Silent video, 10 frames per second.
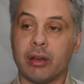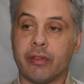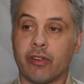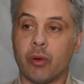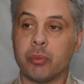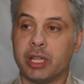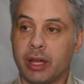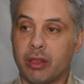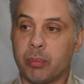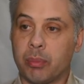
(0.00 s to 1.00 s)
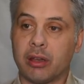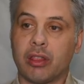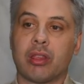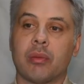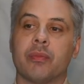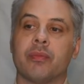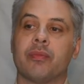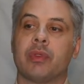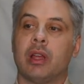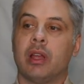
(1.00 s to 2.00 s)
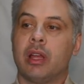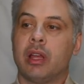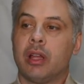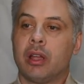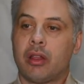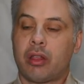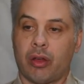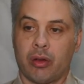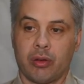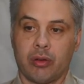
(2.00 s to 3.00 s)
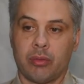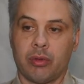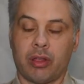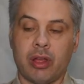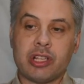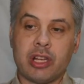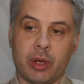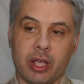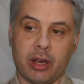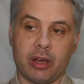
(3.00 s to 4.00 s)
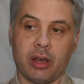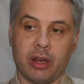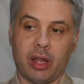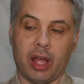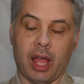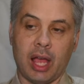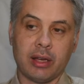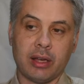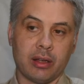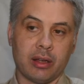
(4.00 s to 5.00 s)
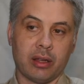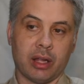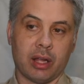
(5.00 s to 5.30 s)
and from DS bits. So essentially we can handle